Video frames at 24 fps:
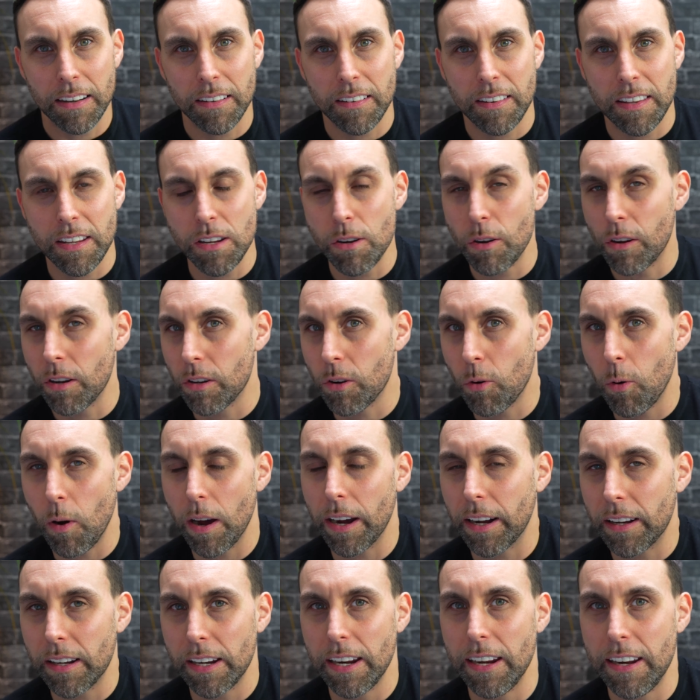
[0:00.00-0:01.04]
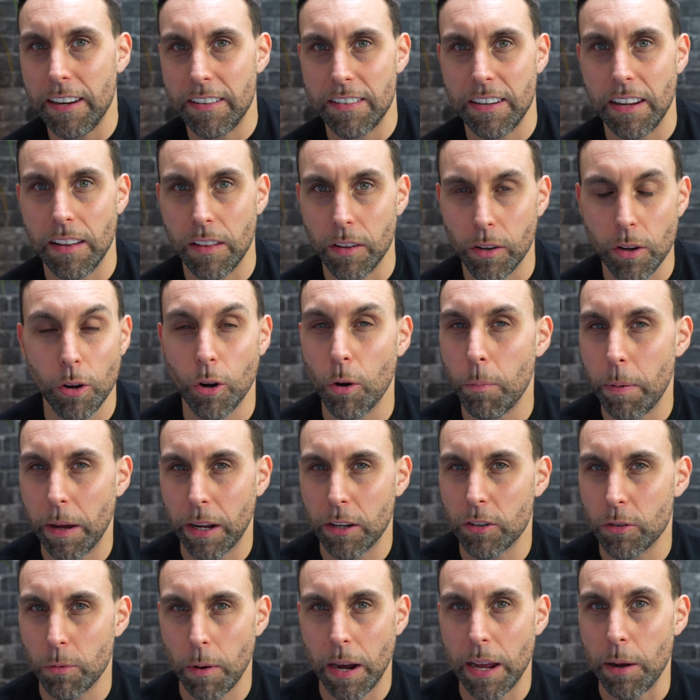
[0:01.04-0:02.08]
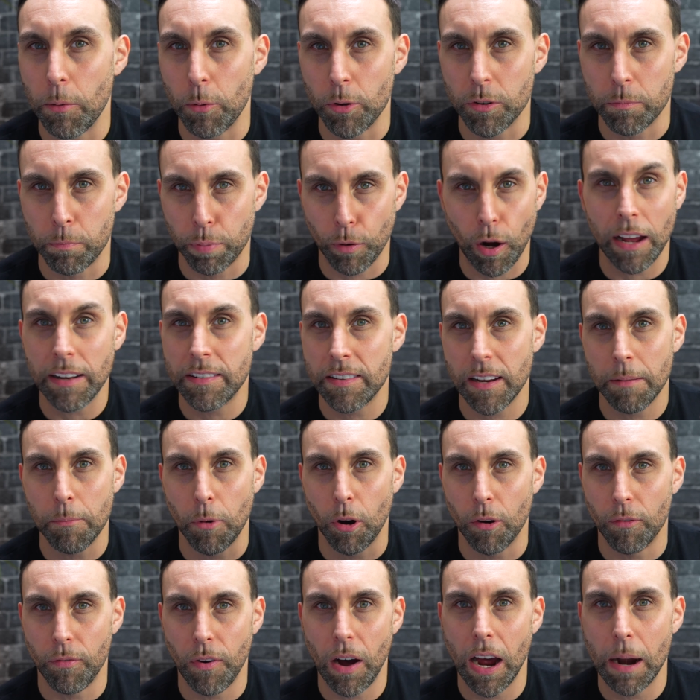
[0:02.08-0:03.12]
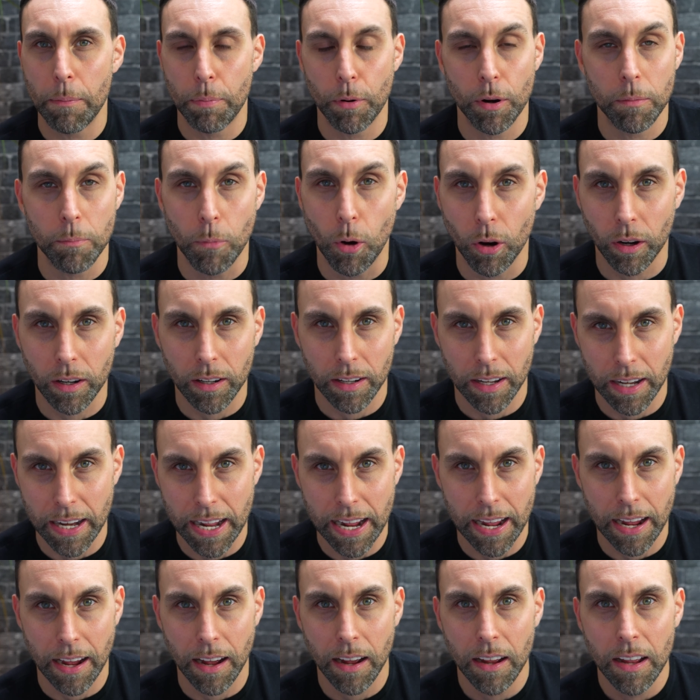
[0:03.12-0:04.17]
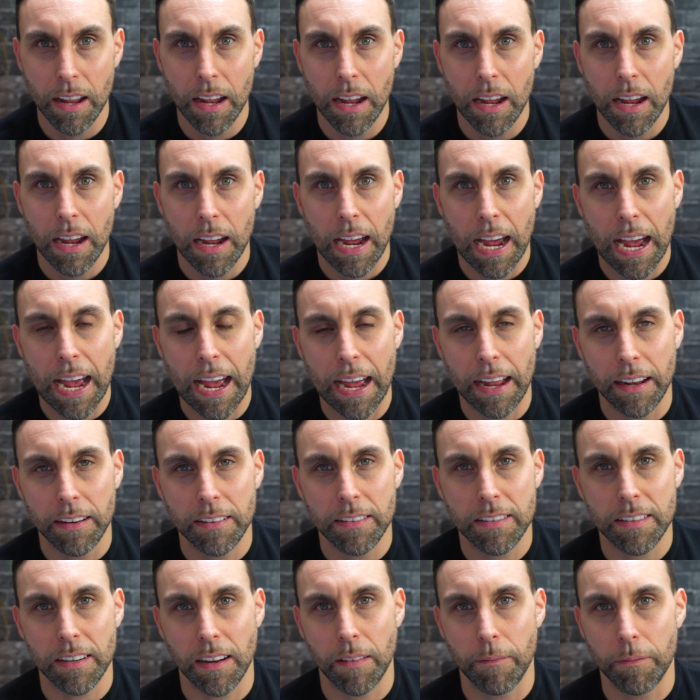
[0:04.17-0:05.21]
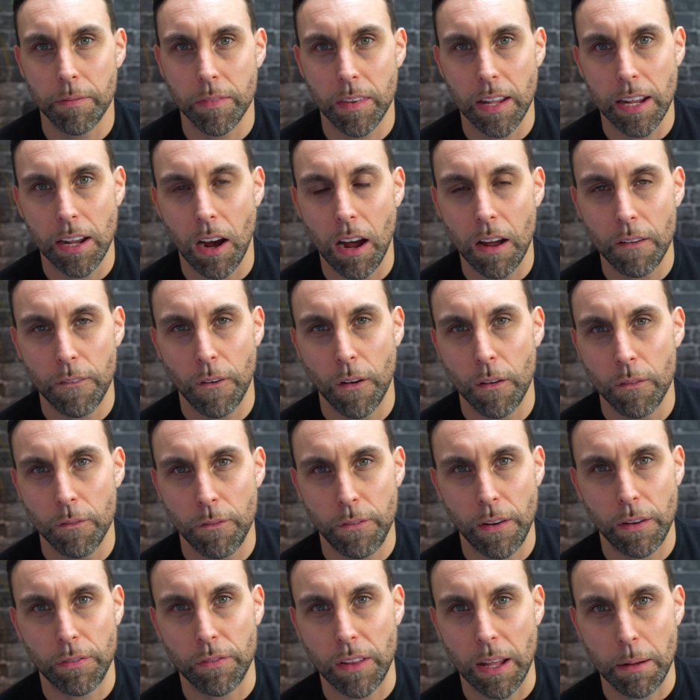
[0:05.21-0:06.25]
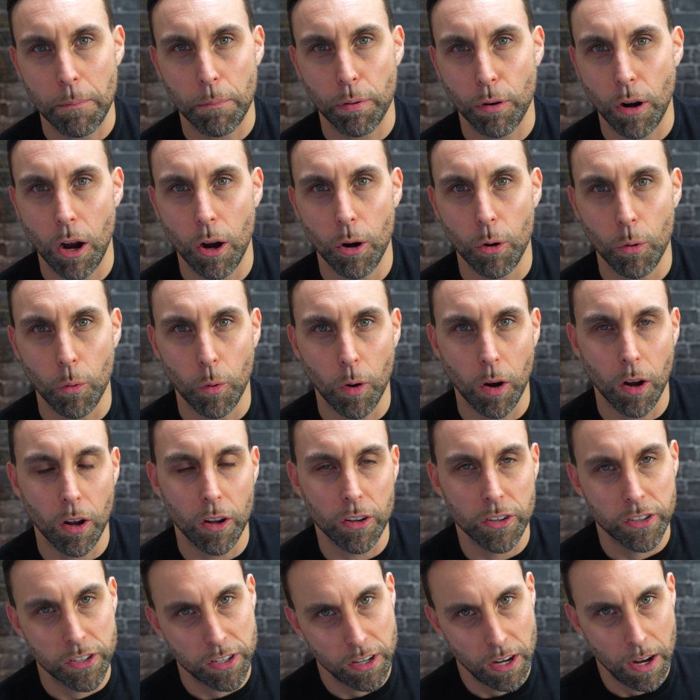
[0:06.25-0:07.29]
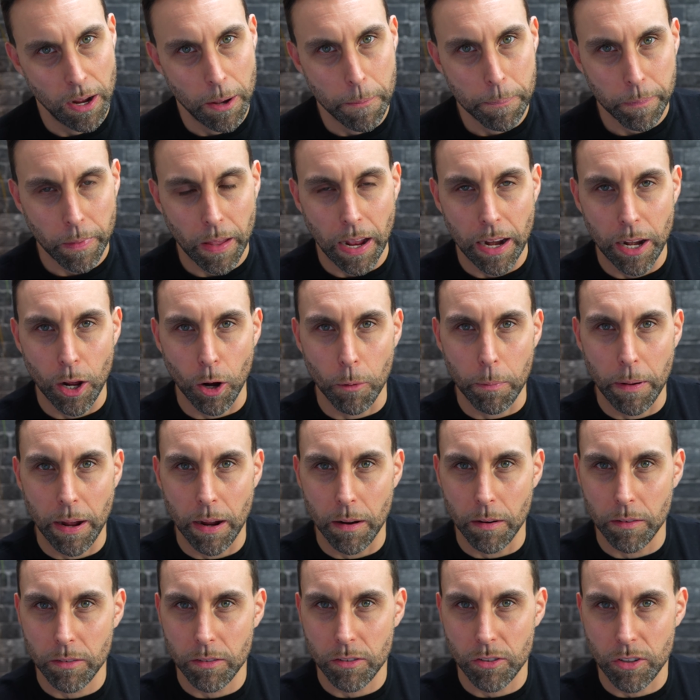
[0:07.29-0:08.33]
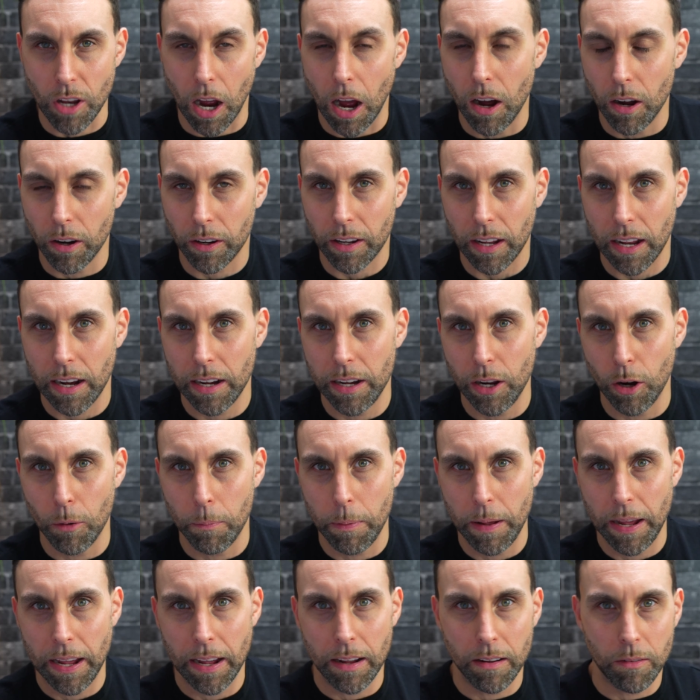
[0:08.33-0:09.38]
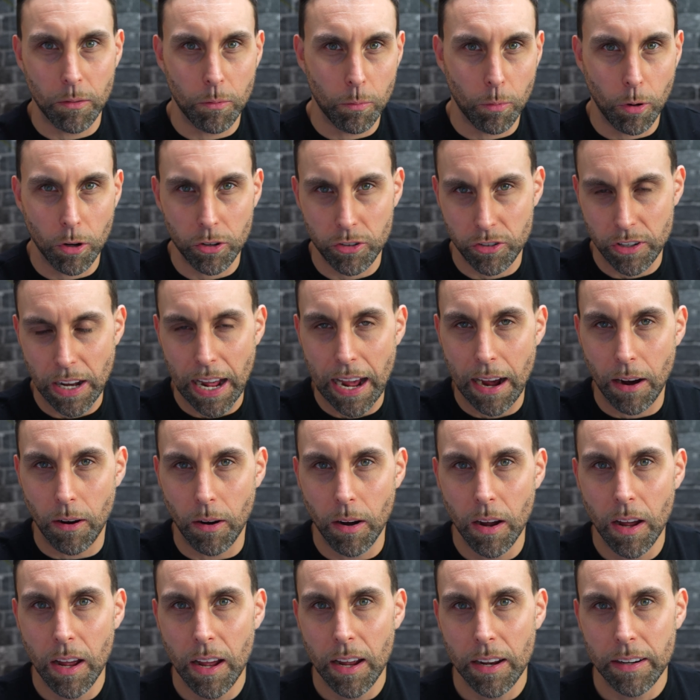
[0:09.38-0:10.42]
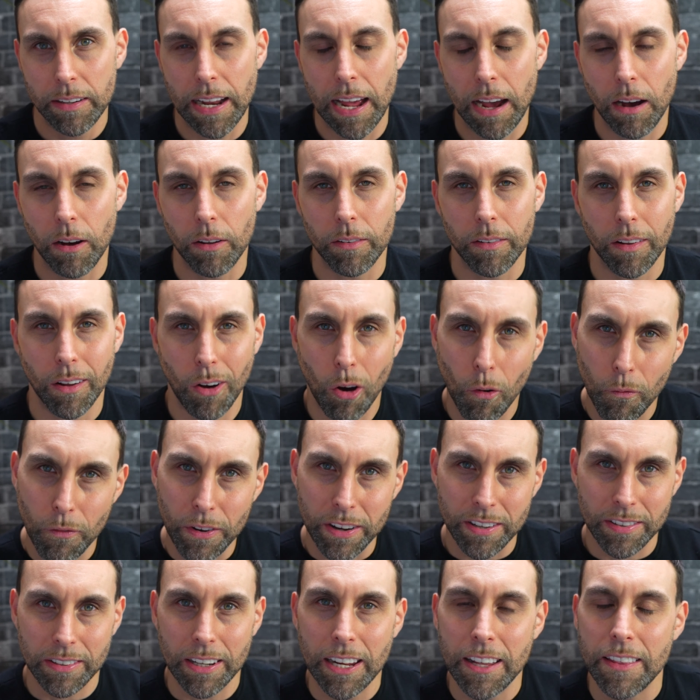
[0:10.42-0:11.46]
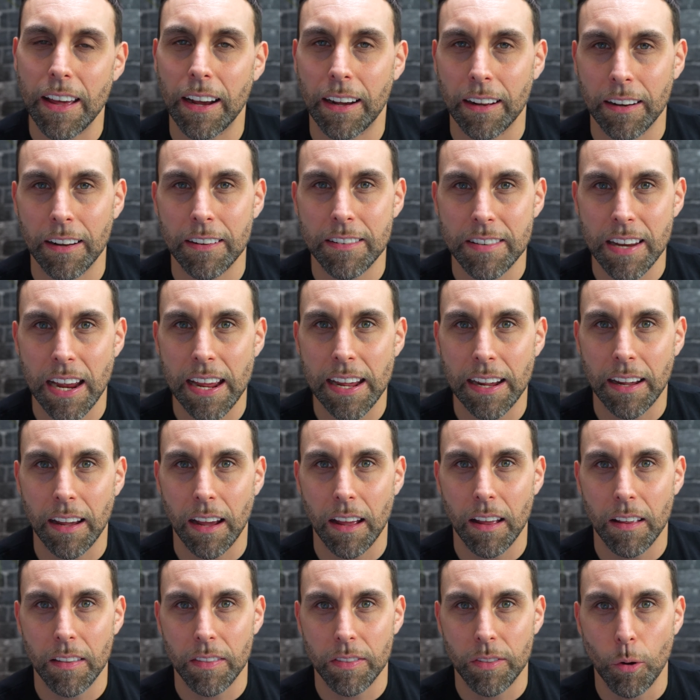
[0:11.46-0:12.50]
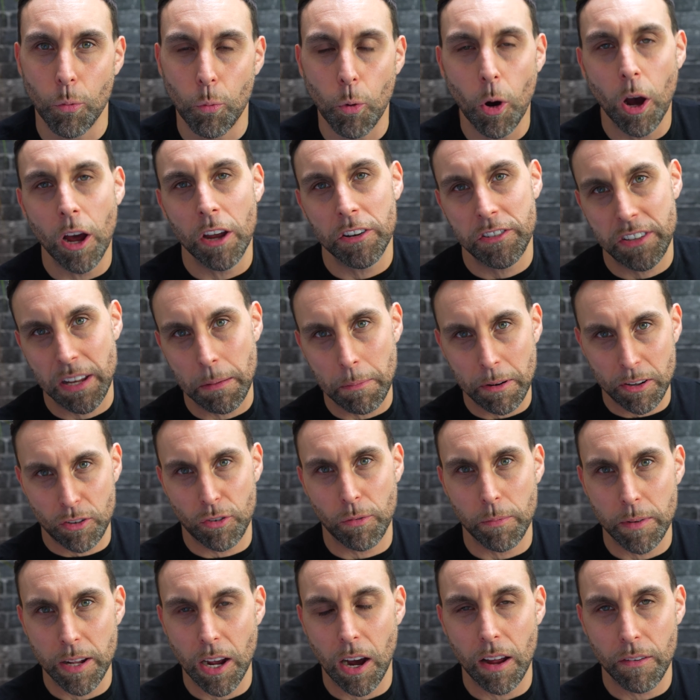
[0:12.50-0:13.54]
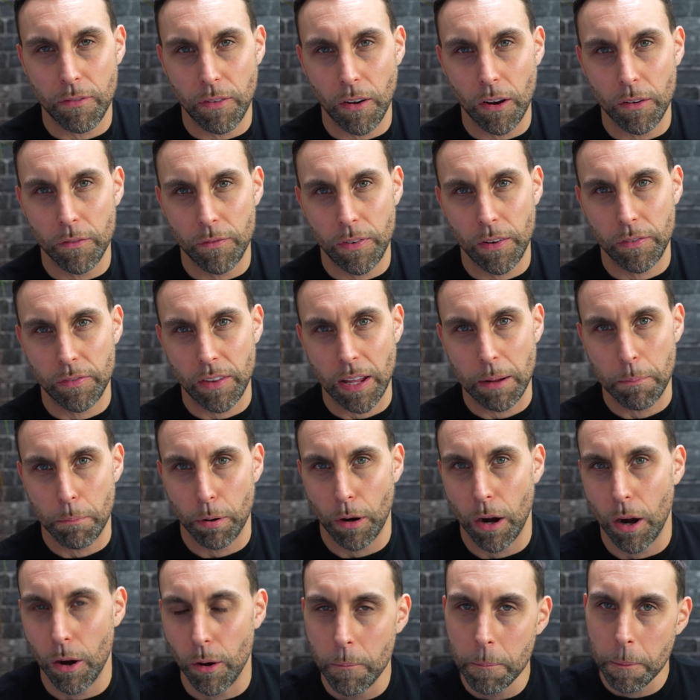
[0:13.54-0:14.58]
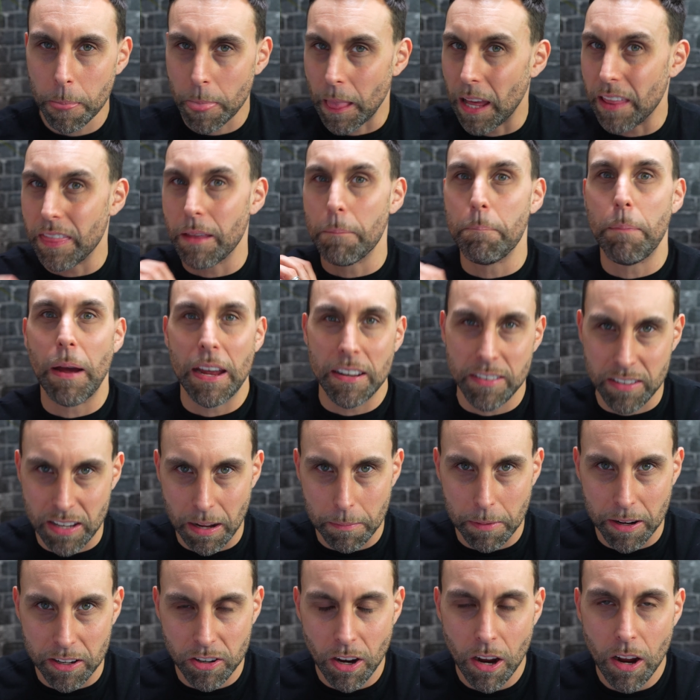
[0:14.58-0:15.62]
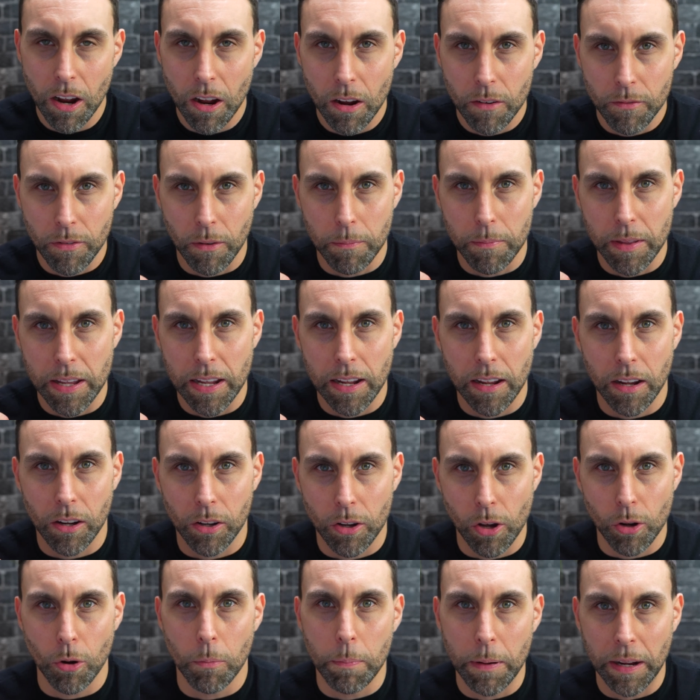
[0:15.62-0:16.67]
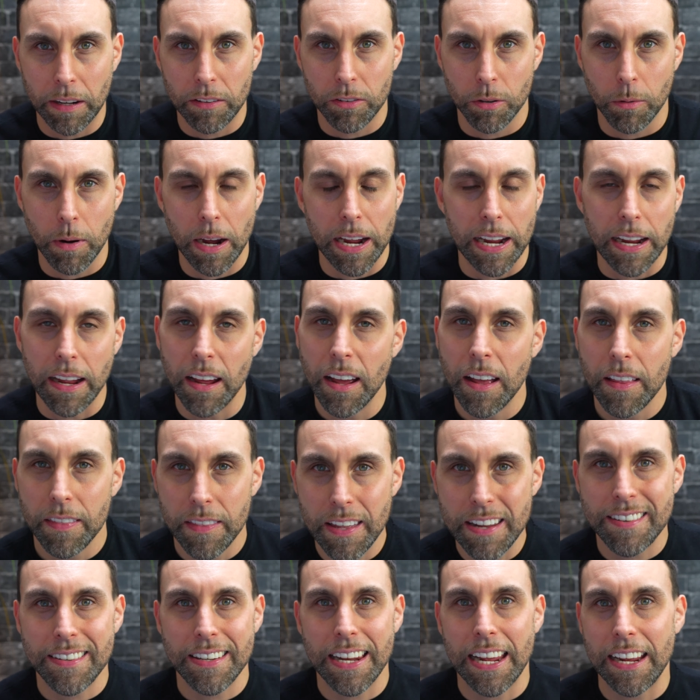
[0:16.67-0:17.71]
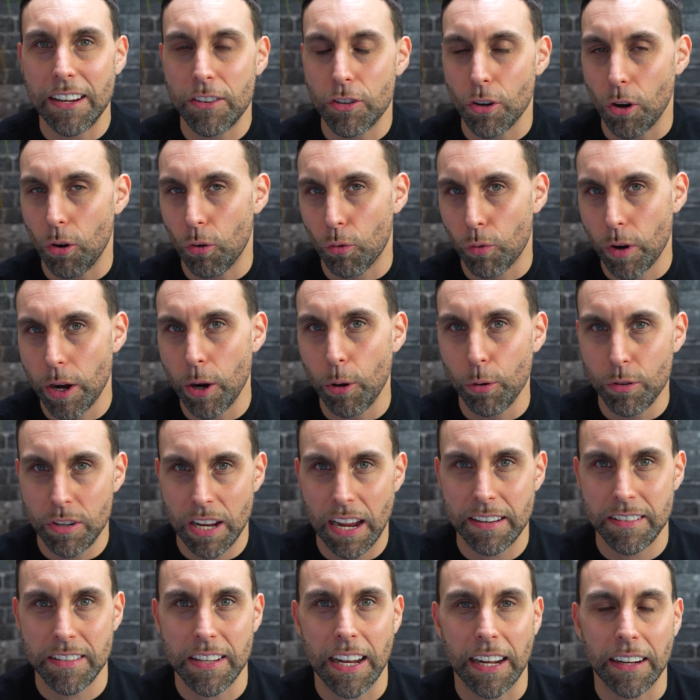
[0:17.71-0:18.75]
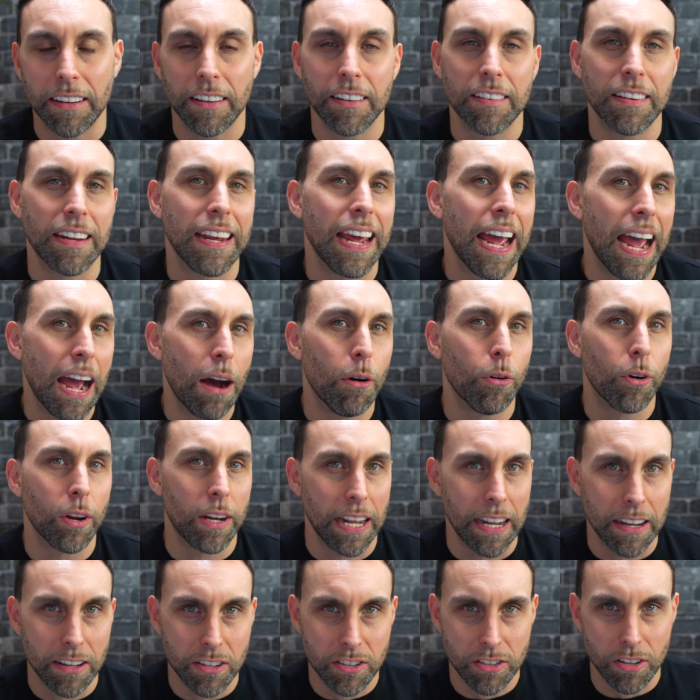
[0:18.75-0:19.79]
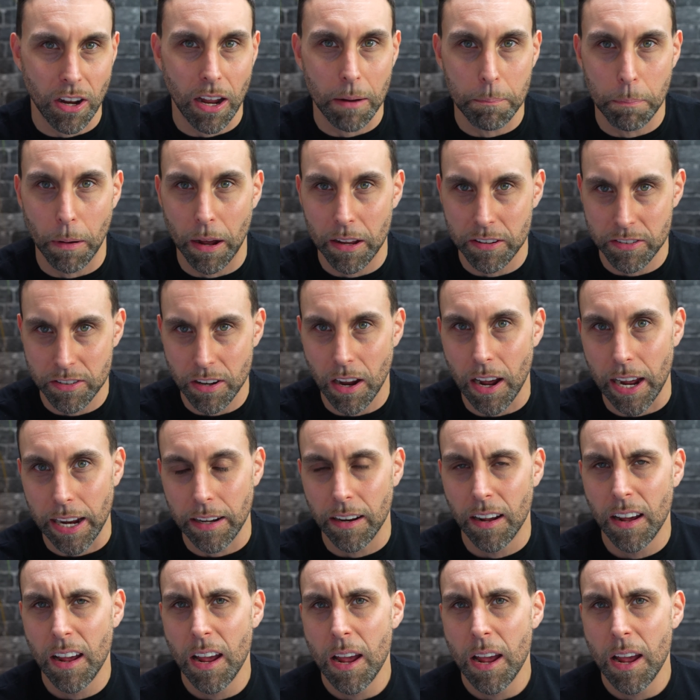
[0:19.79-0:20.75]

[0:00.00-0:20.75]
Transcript: you could quite clearly see the Google Pixel 8 was brighter, more vibrant, more clear, and the iPhone 15 Pro was a little bit dark, a little bit washed out. Now, obviously, they're going to take the worst image from the iPhone 15 Pro and the best image from the Google Pixel 8. This needs real testing to see how good it is side by side.